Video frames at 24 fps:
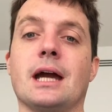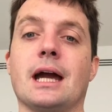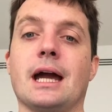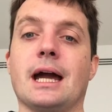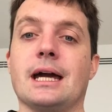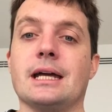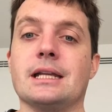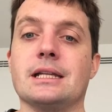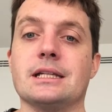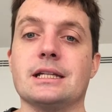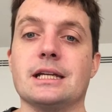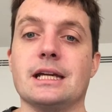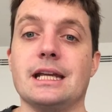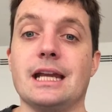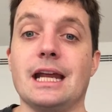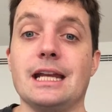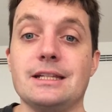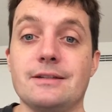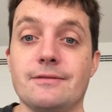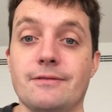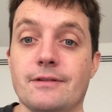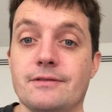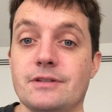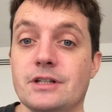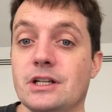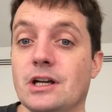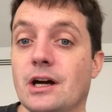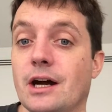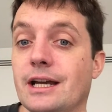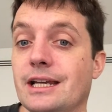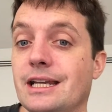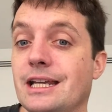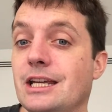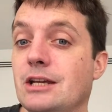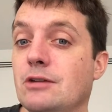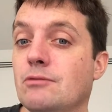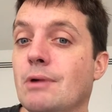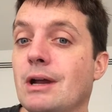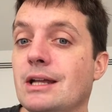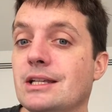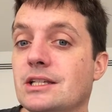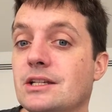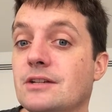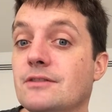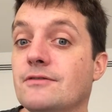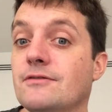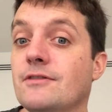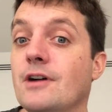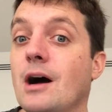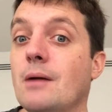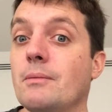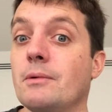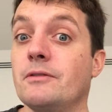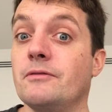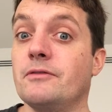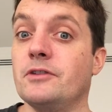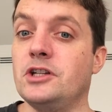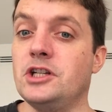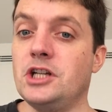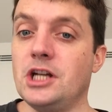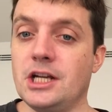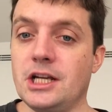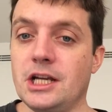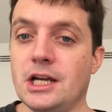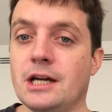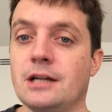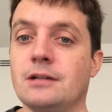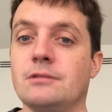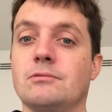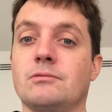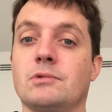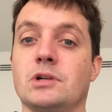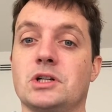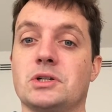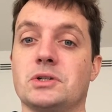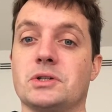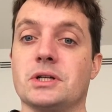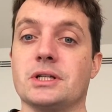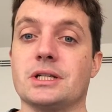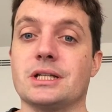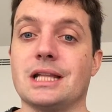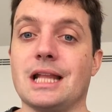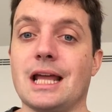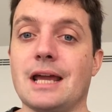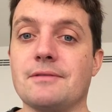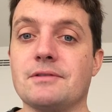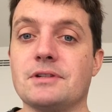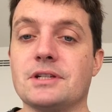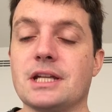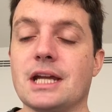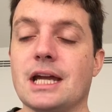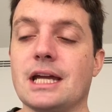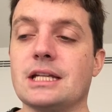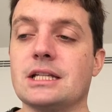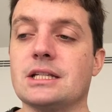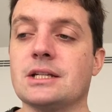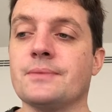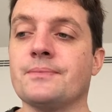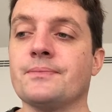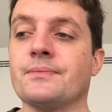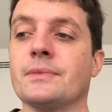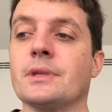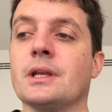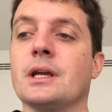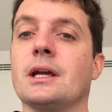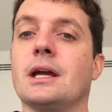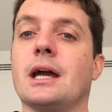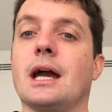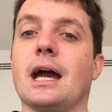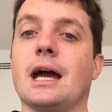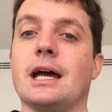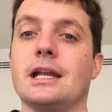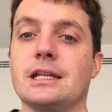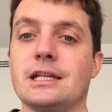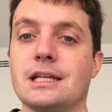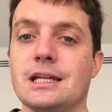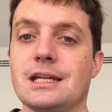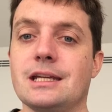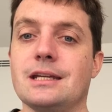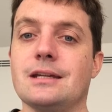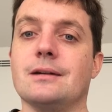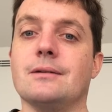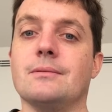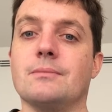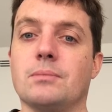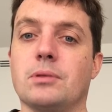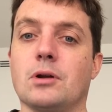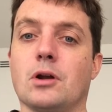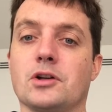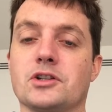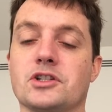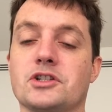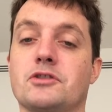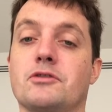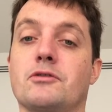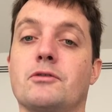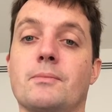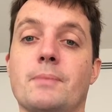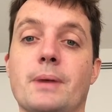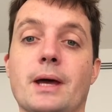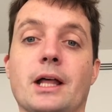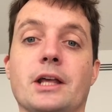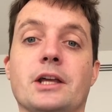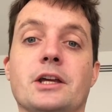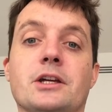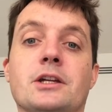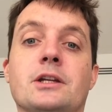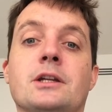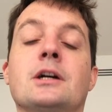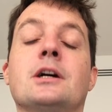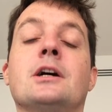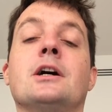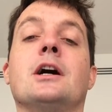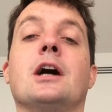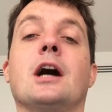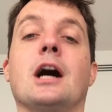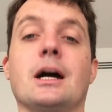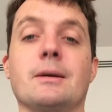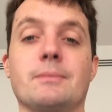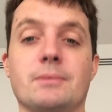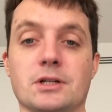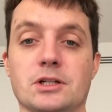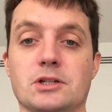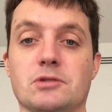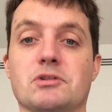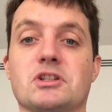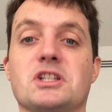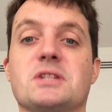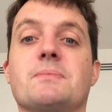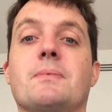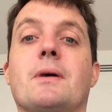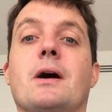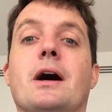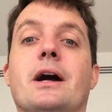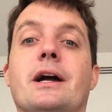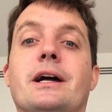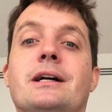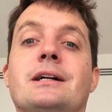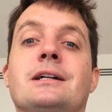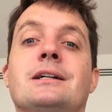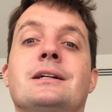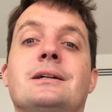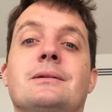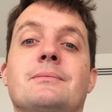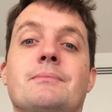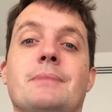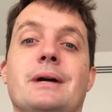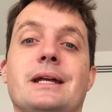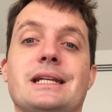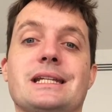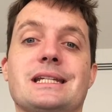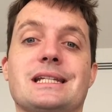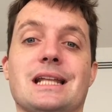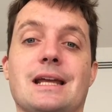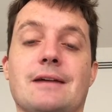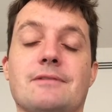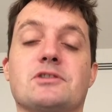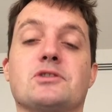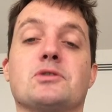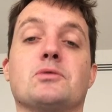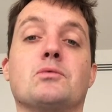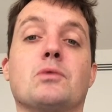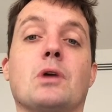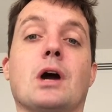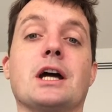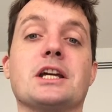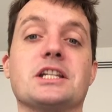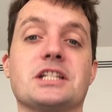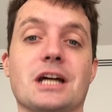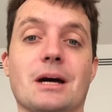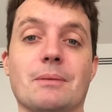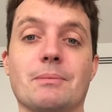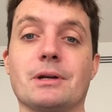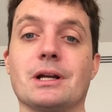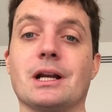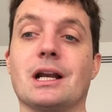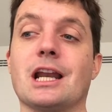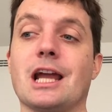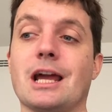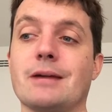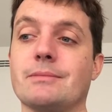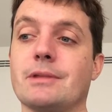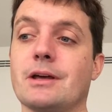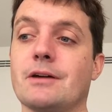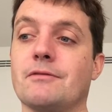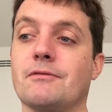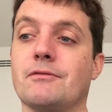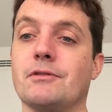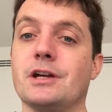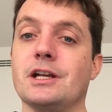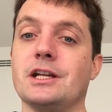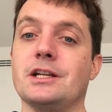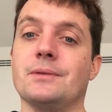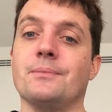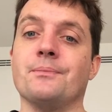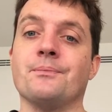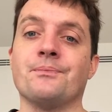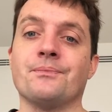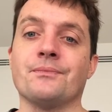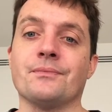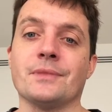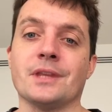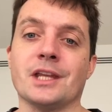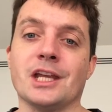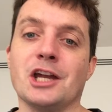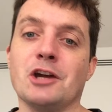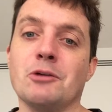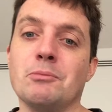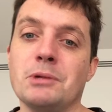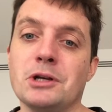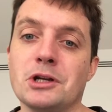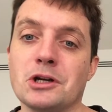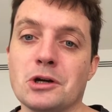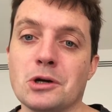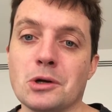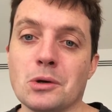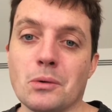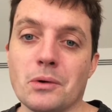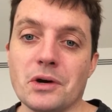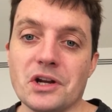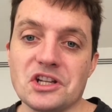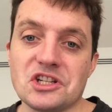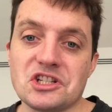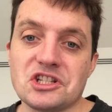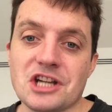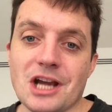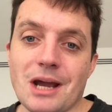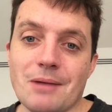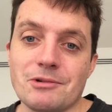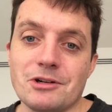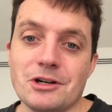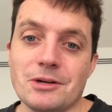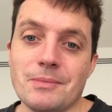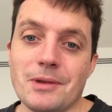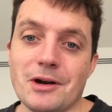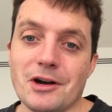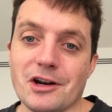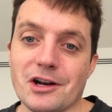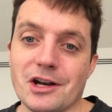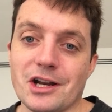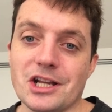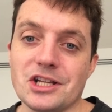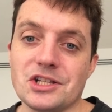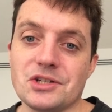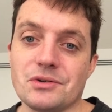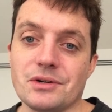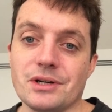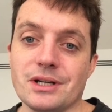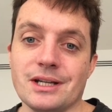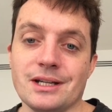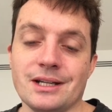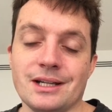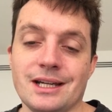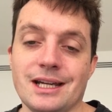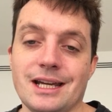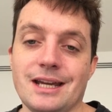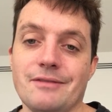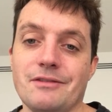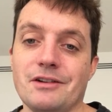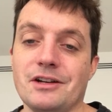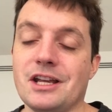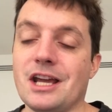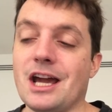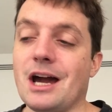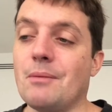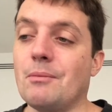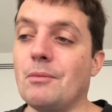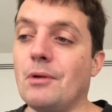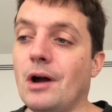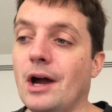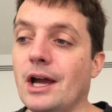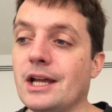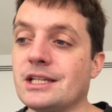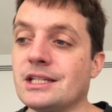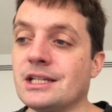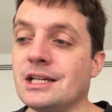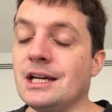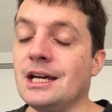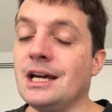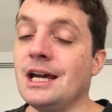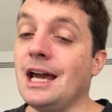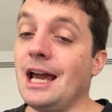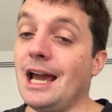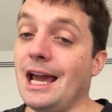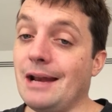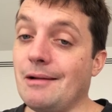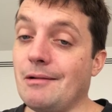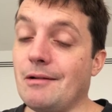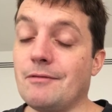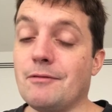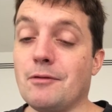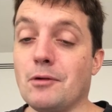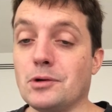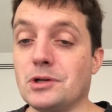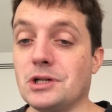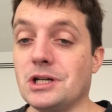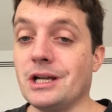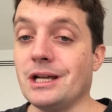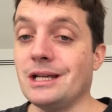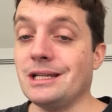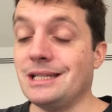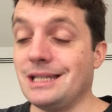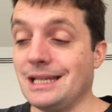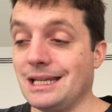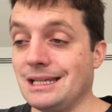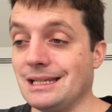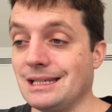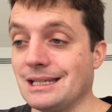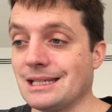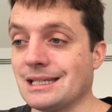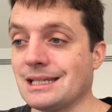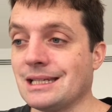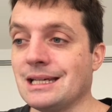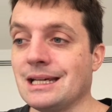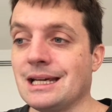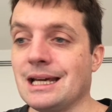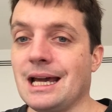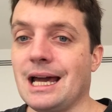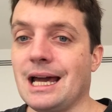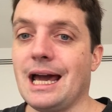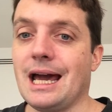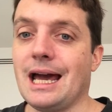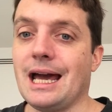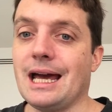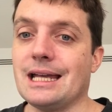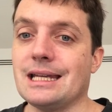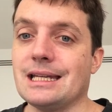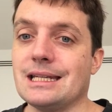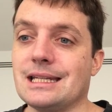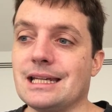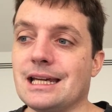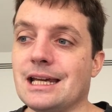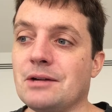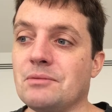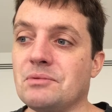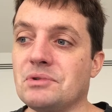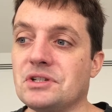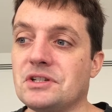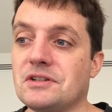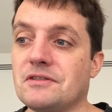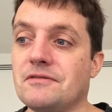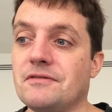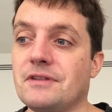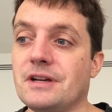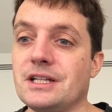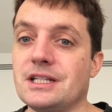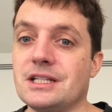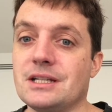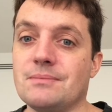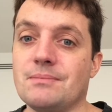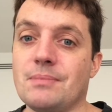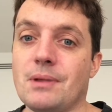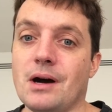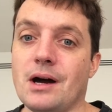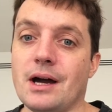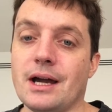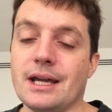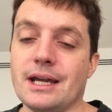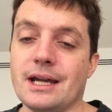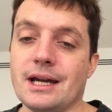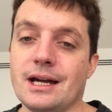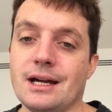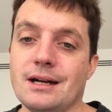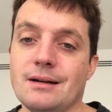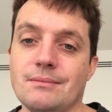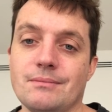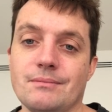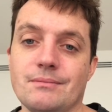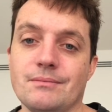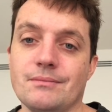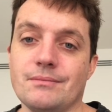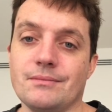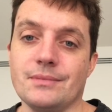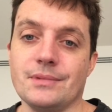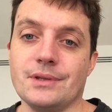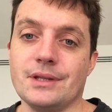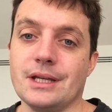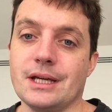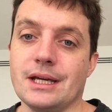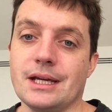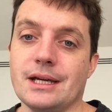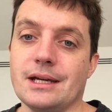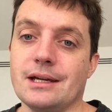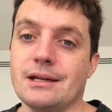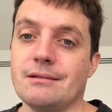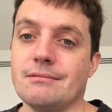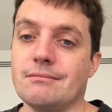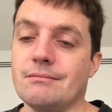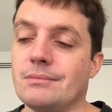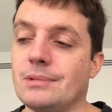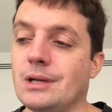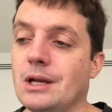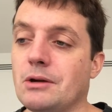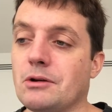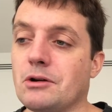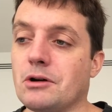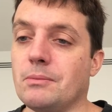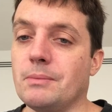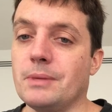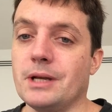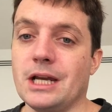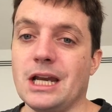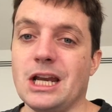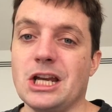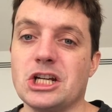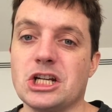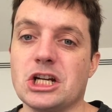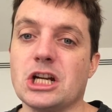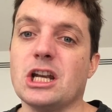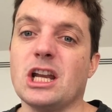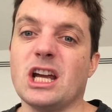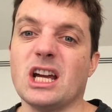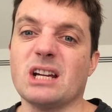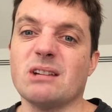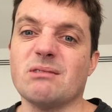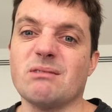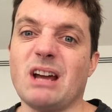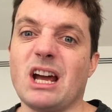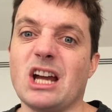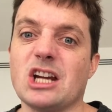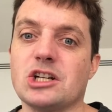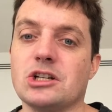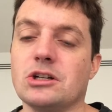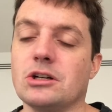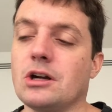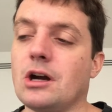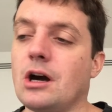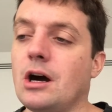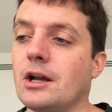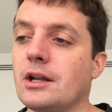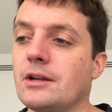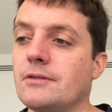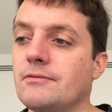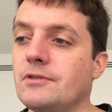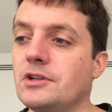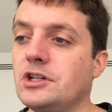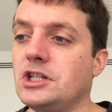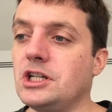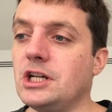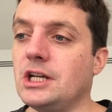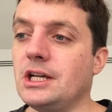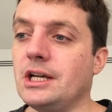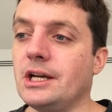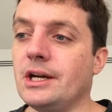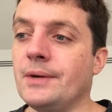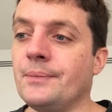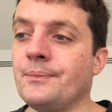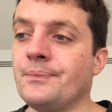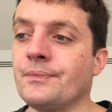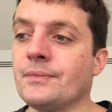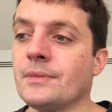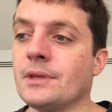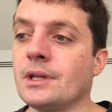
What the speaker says: And in 1859, he rented a farm in Virginia, which is a slave state, and he plotted a rebellion, hoping to inspire many slaves to rise up and claim their freedom. It'd been a glorious chapter in American history if it had come right. And unfortunately, it didn't. And it was defeated by the local militia, like National Guard in Virginia.